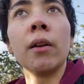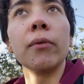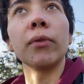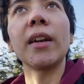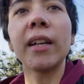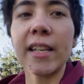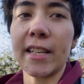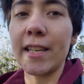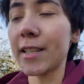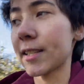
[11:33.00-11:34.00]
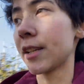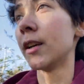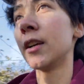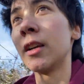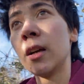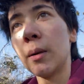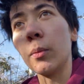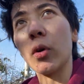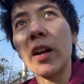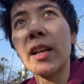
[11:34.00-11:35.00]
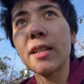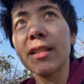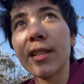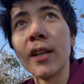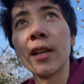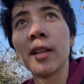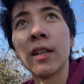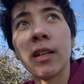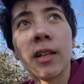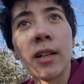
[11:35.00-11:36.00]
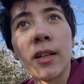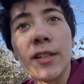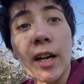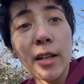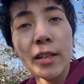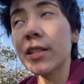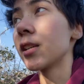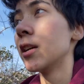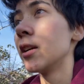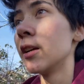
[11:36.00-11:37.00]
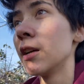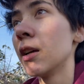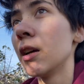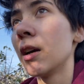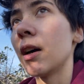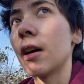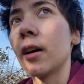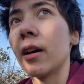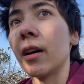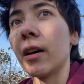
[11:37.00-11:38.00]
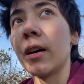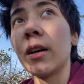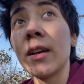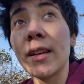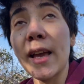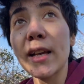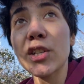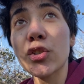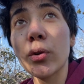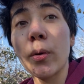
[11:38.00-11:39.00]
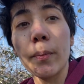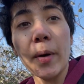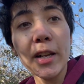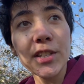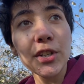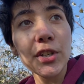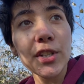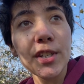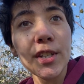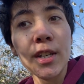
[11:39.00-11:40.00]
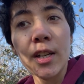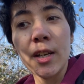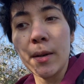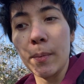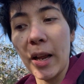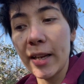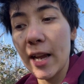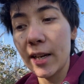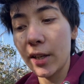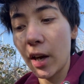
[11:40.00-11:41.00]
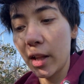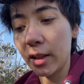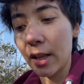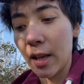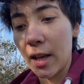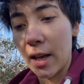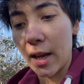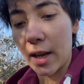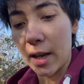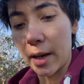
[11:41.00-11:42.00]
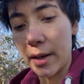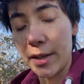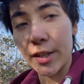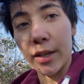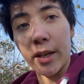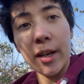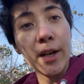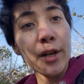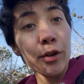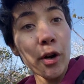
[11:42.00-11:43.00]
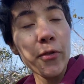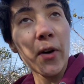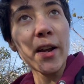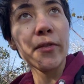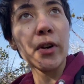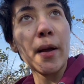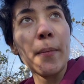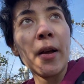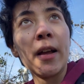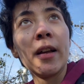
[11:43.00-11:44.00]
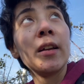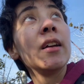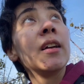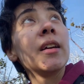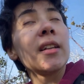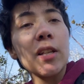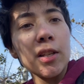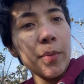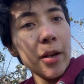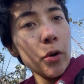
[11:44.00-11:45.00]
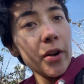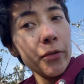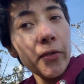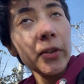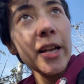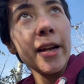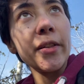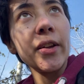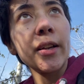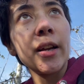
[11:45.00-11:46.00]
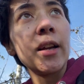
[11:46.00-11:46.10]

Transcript: Friendly geese, moorhens, ducks, uh, kestrel, buzzards, black-headed gull, and uh, crow find for him. It's been quite a fruitful day, I think.